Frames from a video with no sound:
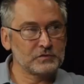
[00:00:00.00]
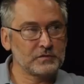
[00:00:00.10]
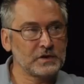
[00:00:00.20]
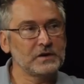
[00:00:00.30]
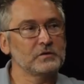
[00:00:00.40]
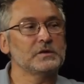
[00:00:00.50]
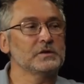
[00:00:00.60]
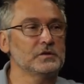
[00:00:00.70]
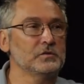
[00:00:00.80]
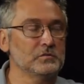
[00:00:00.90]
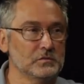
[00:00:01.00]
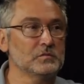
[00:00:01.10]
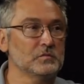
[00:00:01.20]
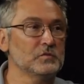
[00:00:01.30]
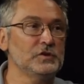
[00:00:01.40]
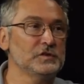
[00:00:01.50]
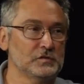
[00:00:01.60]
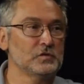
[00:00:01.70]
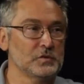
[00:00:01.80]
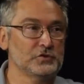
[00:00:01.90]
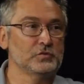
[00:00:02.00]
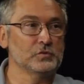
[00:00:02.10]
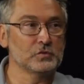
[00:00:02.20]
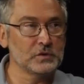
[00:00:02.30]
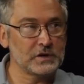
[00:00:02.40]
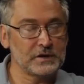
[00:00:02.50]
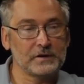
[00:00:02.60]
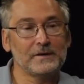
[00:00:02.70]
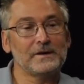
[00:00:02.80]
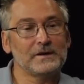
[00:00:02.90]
of high quality yeast or mushroom glucan.